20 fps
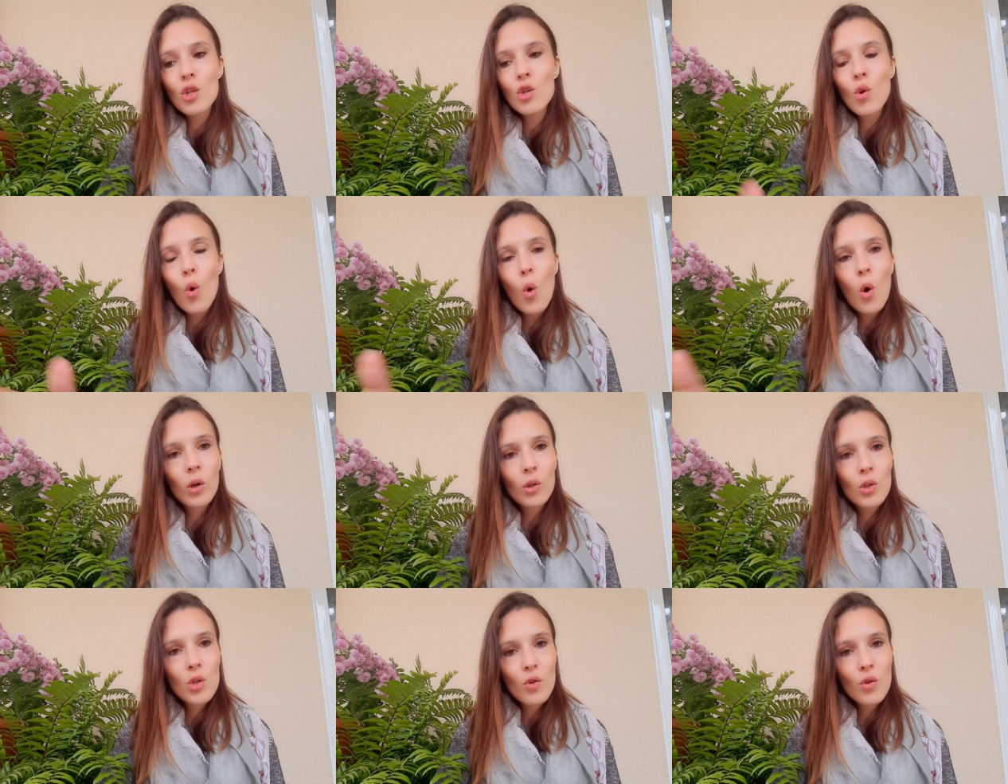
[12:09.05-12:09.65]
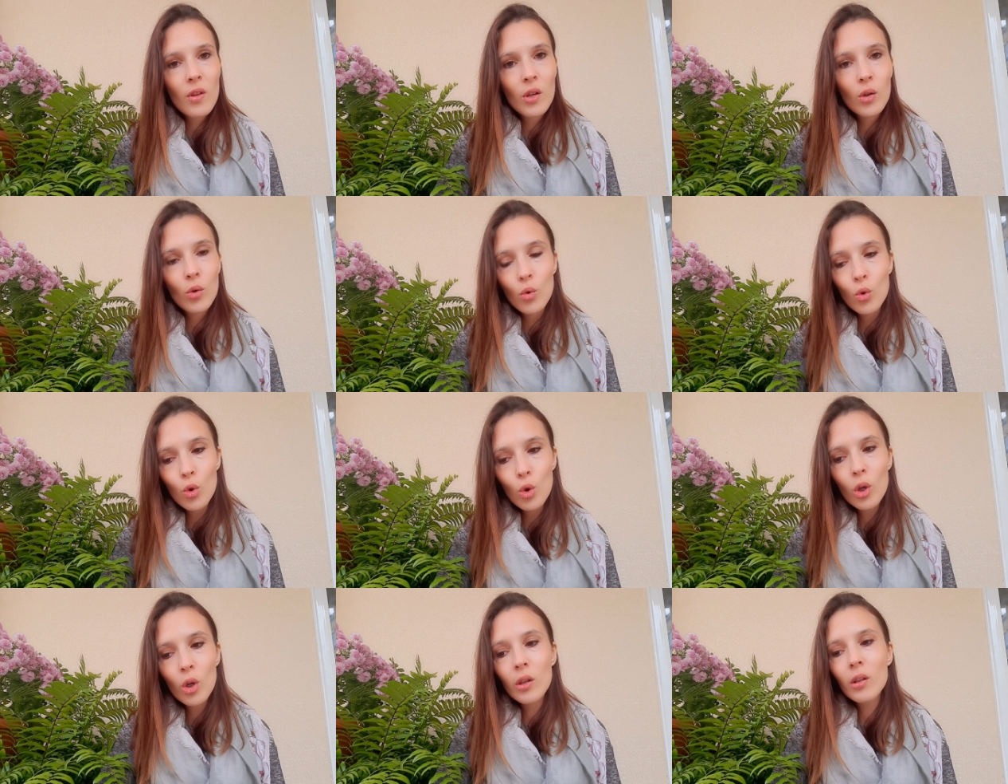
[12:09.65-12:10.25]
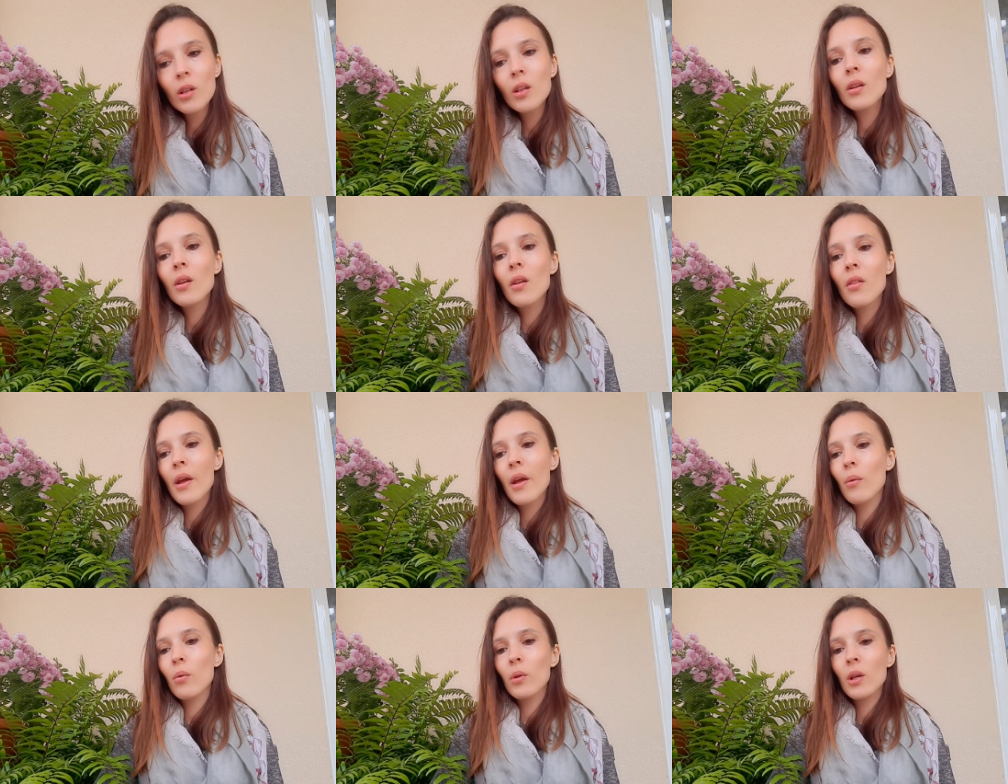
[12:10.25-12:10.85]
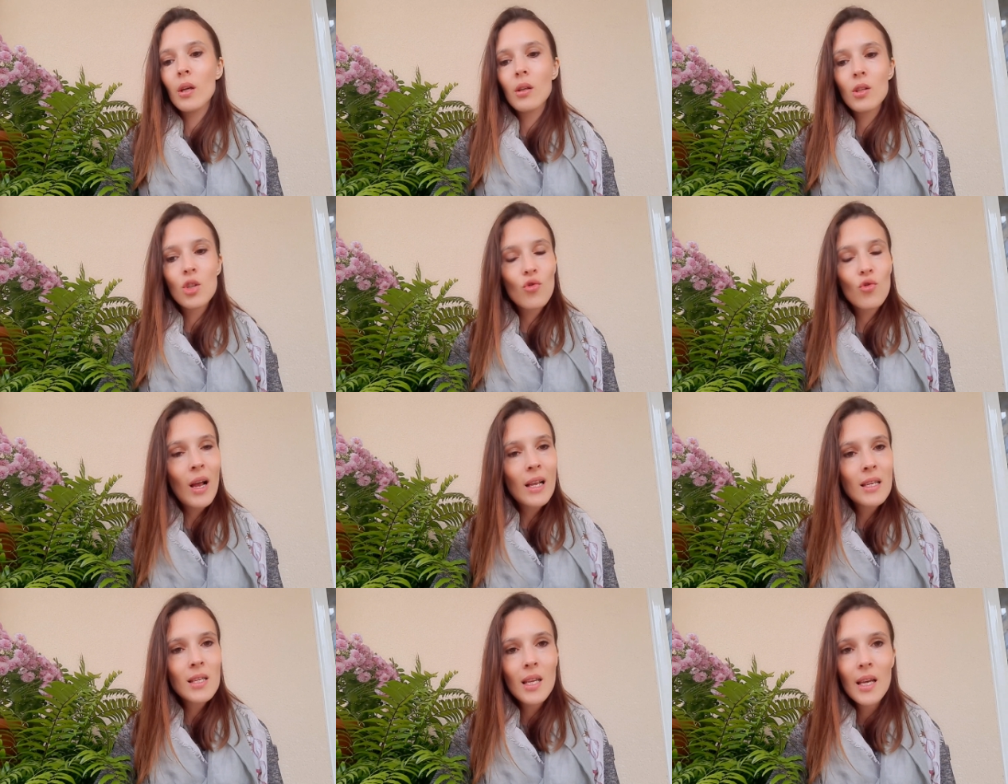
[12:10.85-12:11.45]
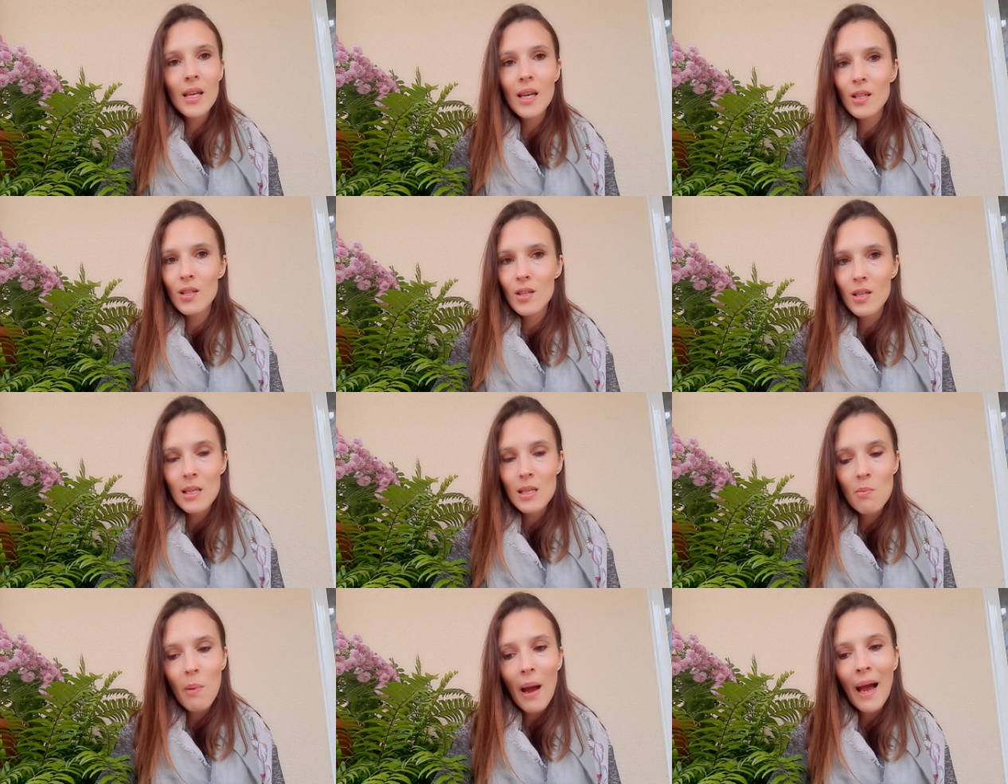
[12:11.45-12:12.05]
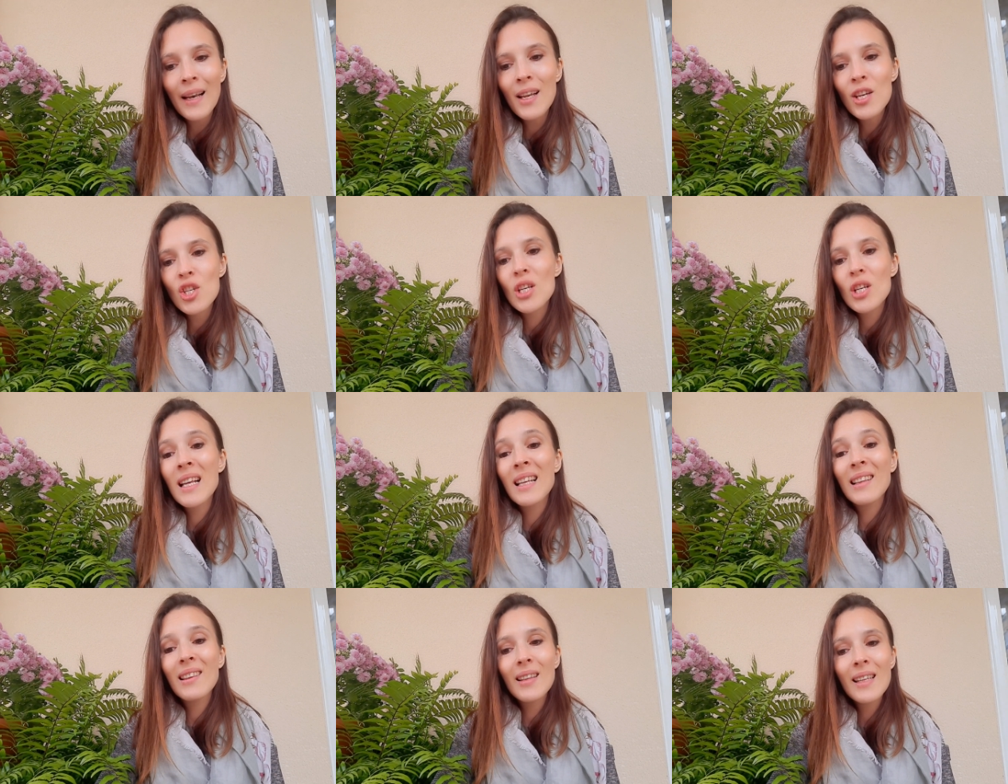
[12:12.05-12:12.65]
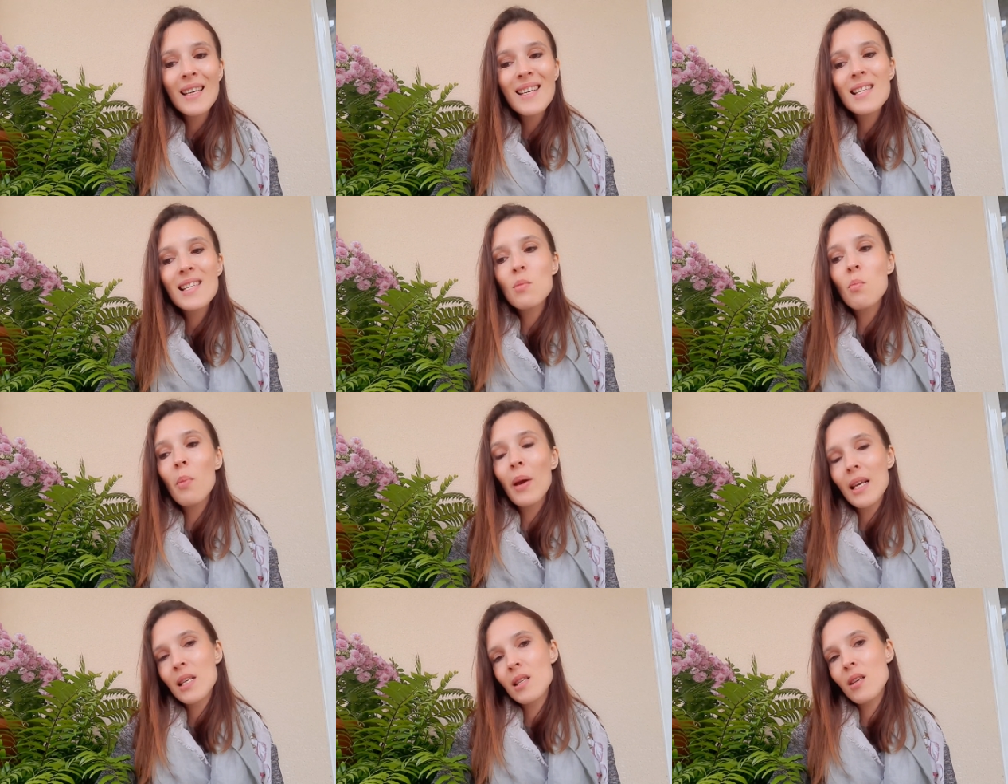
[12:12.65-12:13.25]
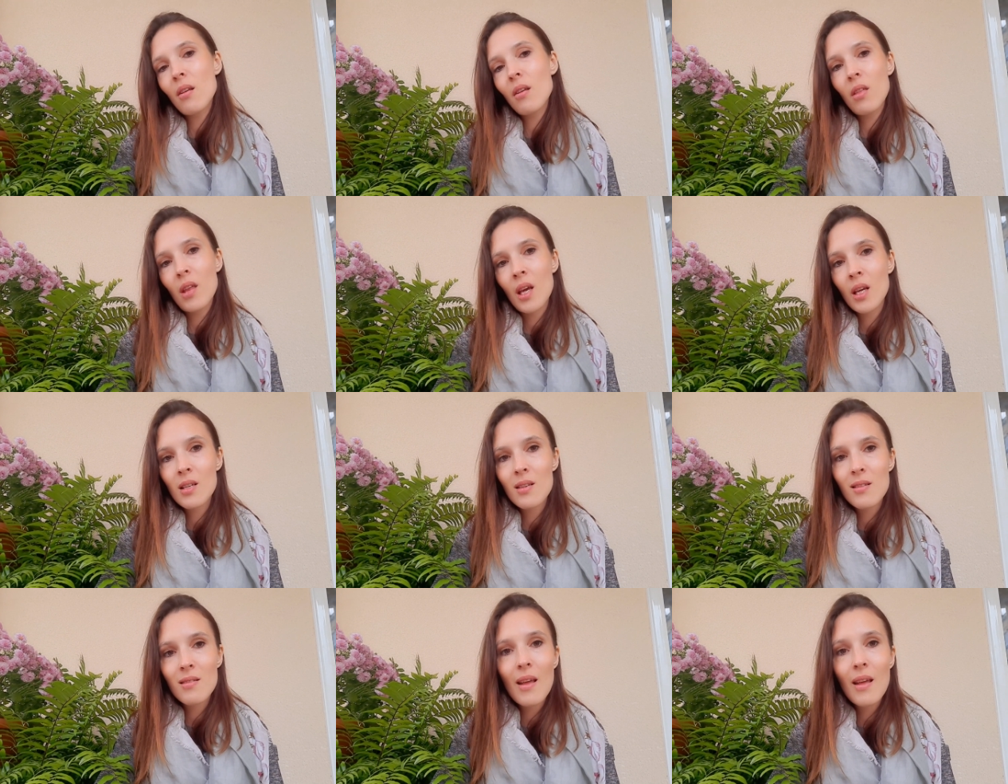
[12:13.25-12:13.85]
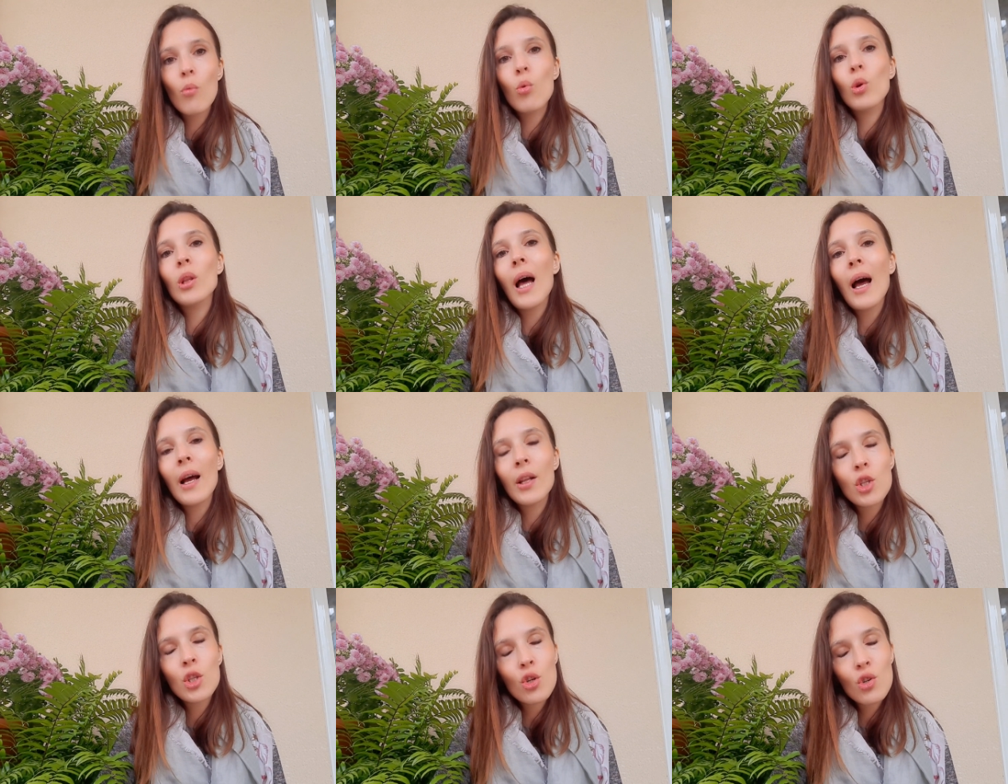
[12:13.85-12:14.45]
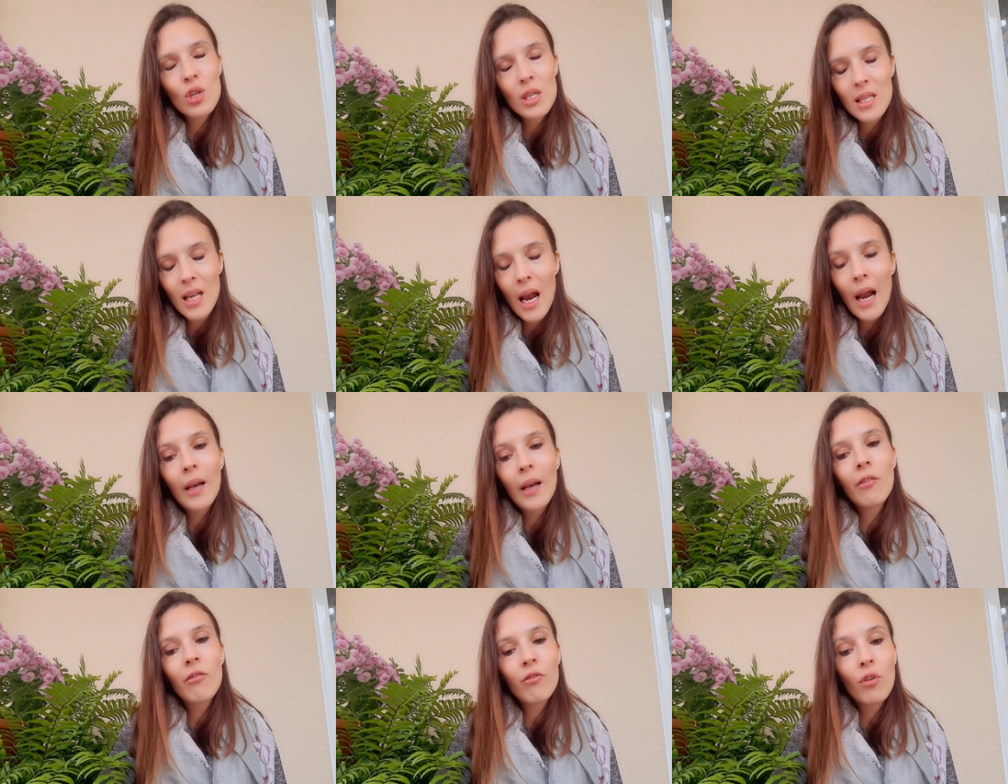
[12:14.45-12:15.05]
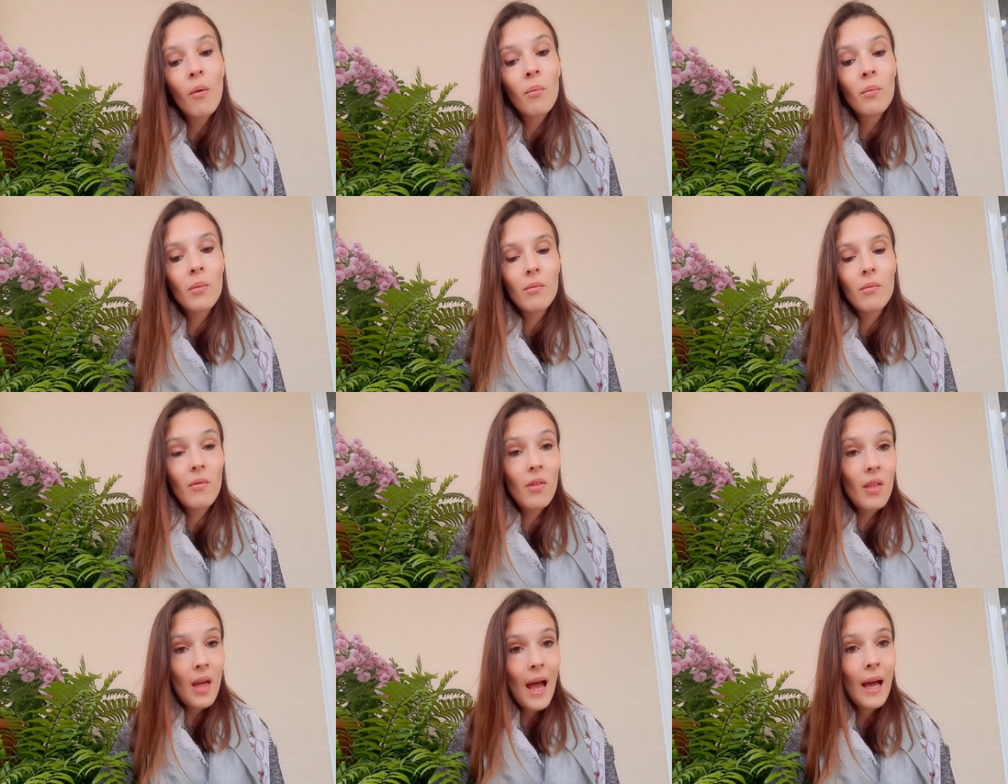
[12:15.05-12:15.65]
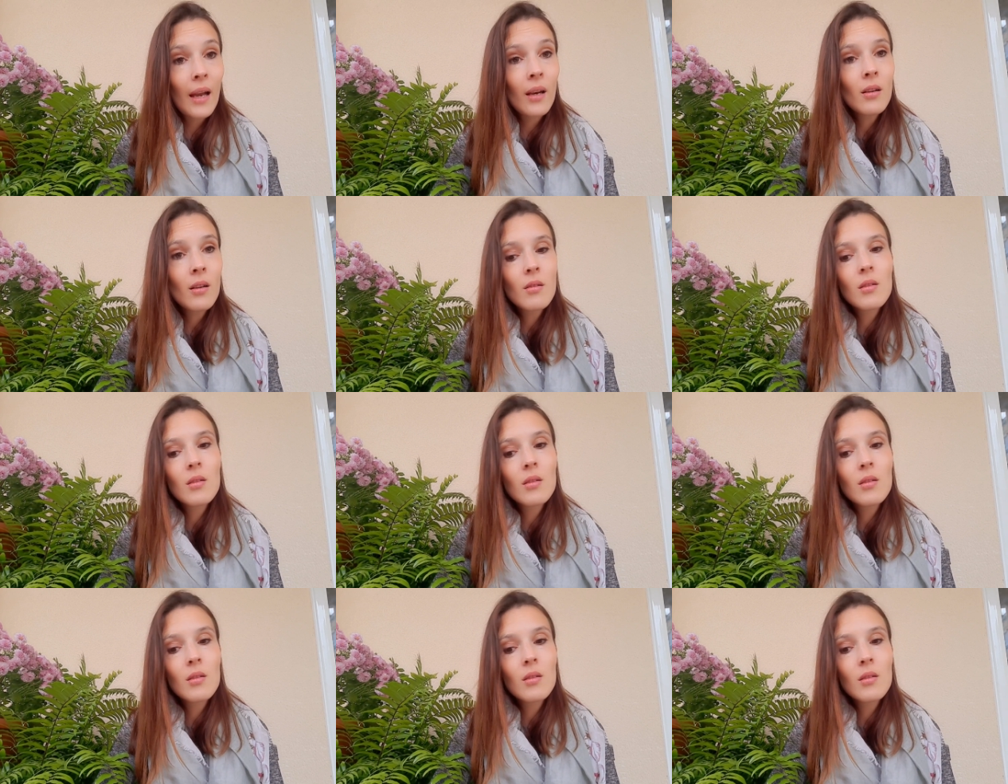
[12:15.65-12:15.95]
talk to the Google, they will translate it to Spanish, and at least basic things they will understand from then.